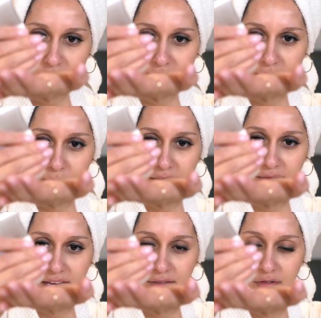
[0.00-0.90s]
Just get a bit
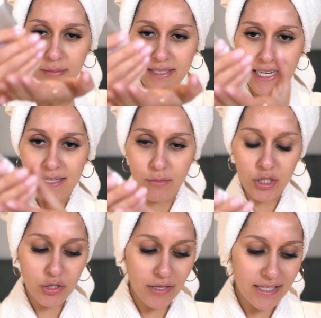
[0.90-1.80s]
of that for my daily
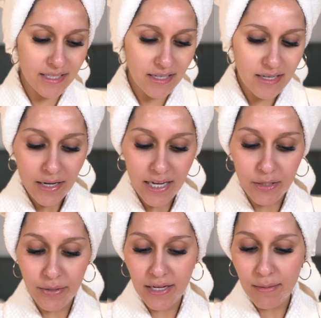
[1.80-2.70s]
moisturizer.
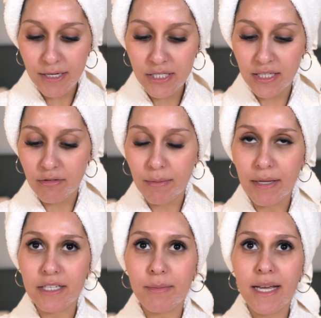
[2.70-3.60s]
Anyway, I'm actually gonna rub
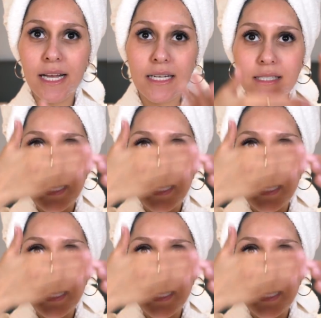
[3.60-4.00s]
that into my hands